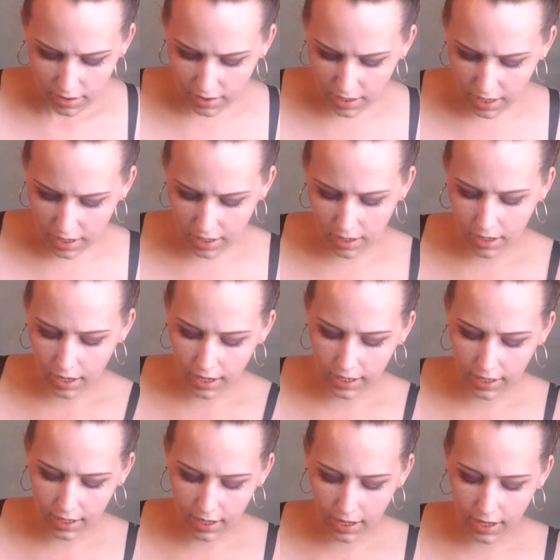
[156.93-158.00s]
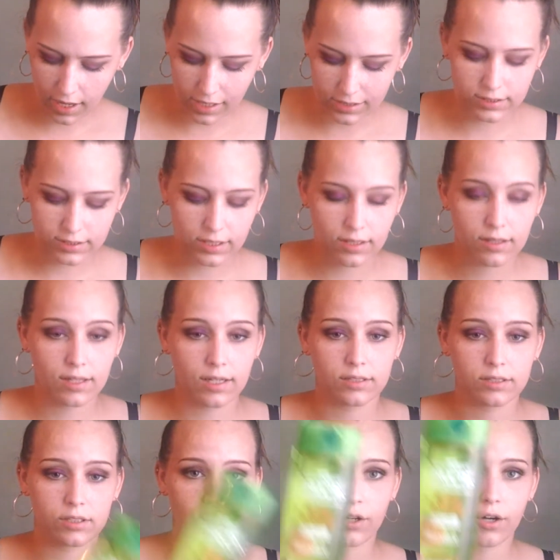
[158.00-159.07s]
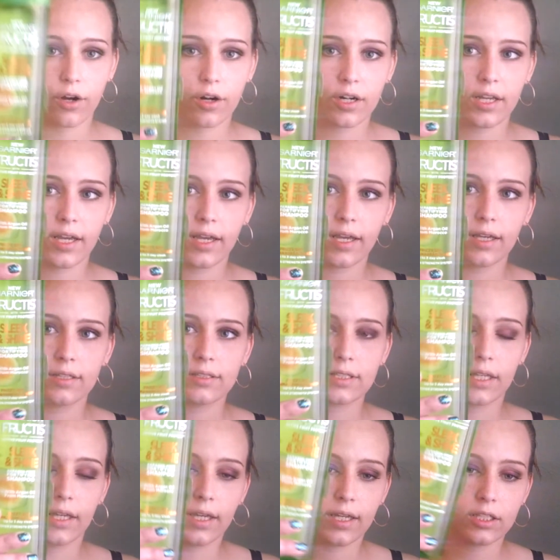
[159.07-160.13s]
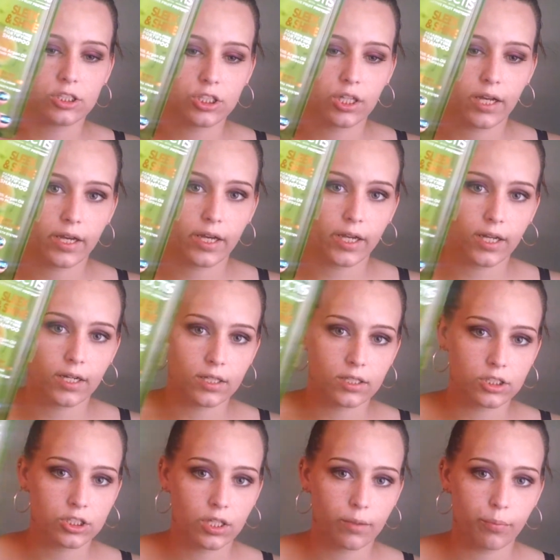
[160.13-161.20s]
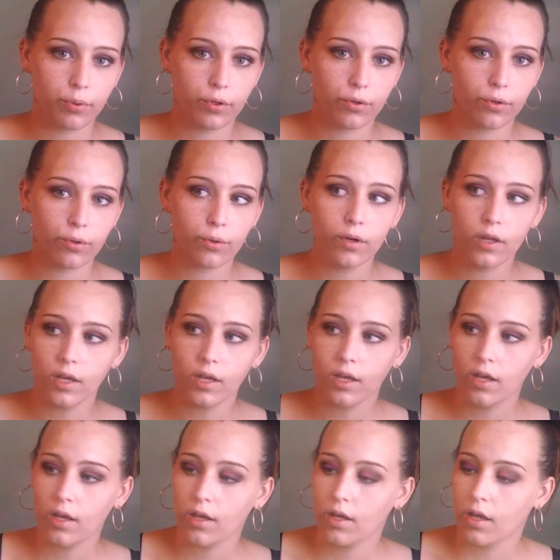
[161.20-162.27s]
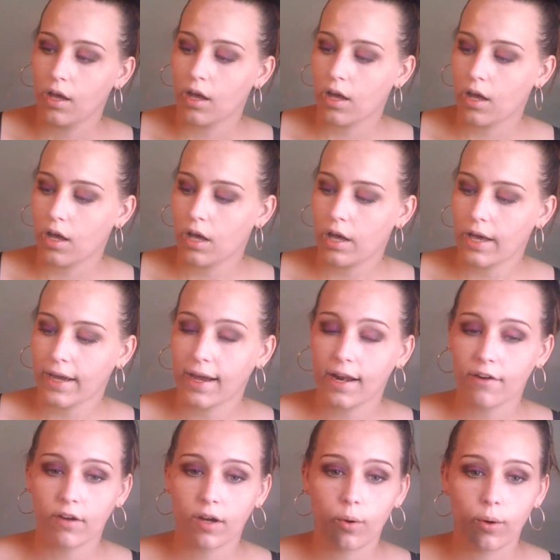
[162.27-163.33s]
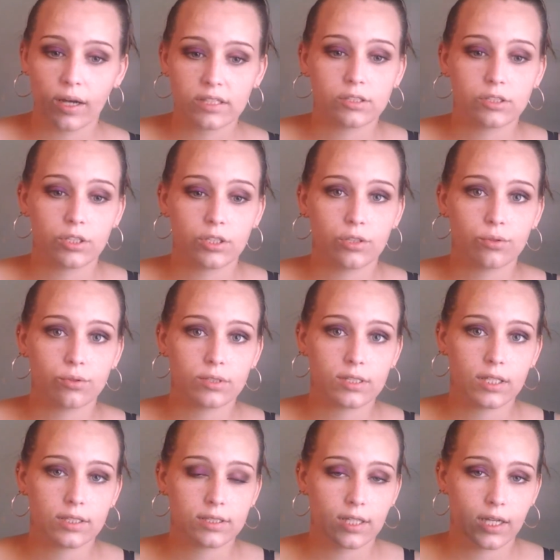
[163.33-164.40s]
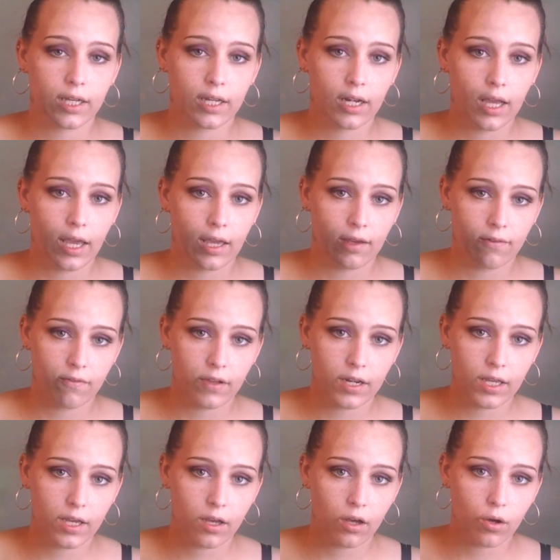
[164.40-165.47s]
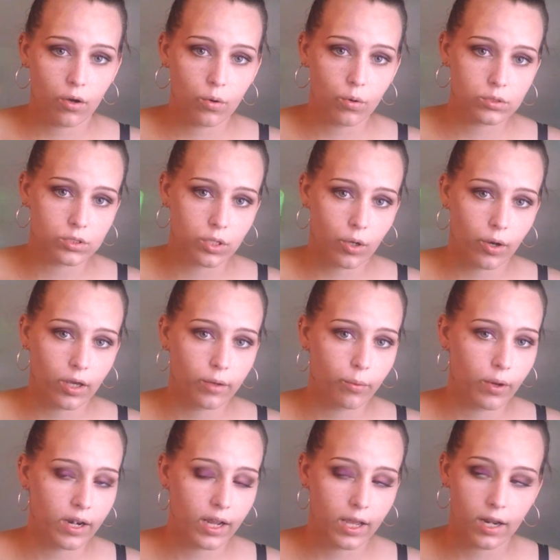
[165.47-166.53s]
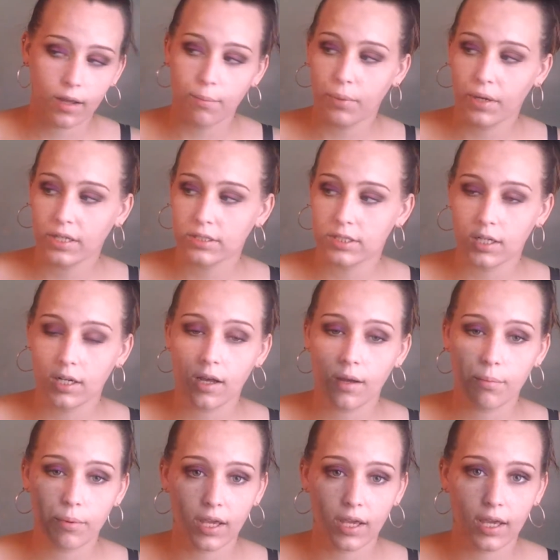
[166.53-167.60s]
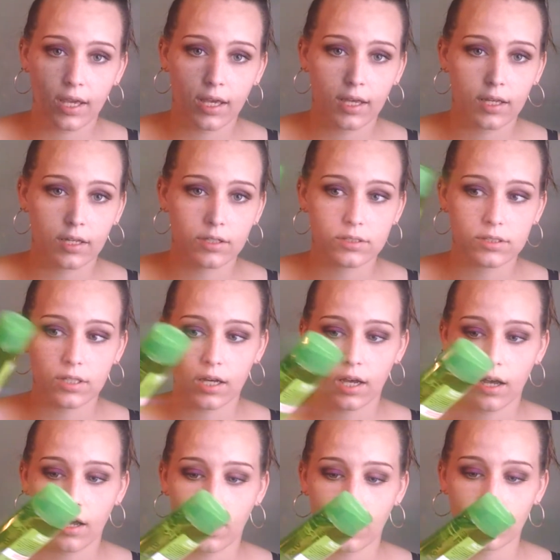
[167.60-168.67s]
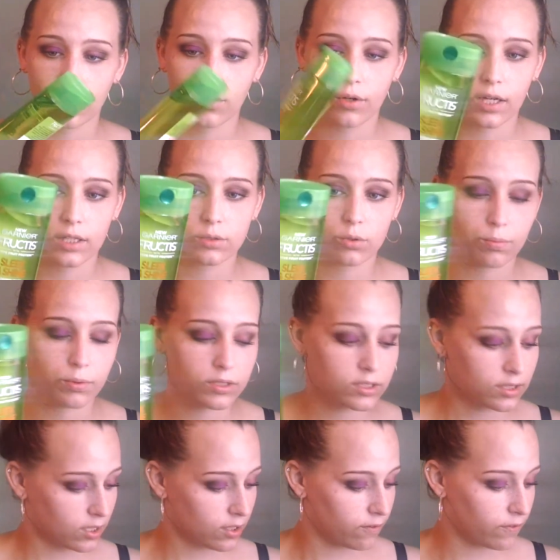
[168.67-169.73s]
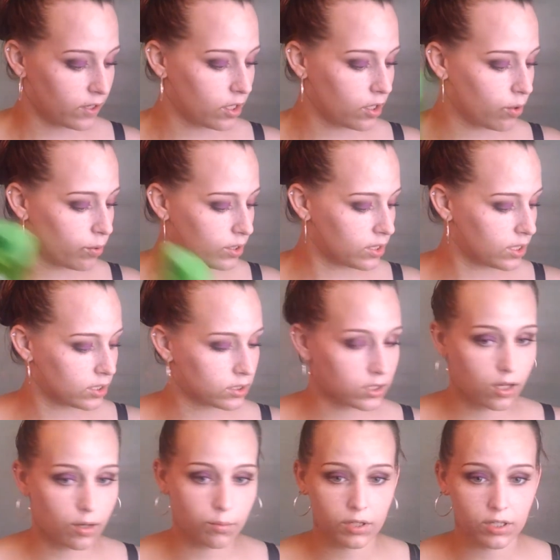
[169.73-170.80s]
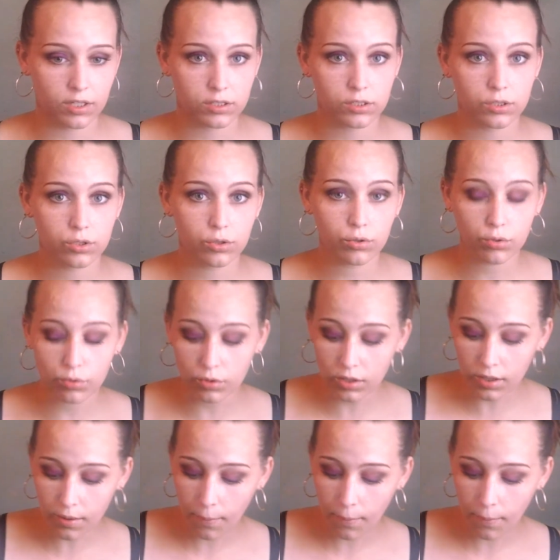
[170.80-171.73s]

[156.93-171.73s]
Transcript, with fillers: Then I got this Garnier Sleek and Shine shampoo. I got a request to use this in a video, so I went ahead and picked it up, and you guys will be seeing a video with this coming soon.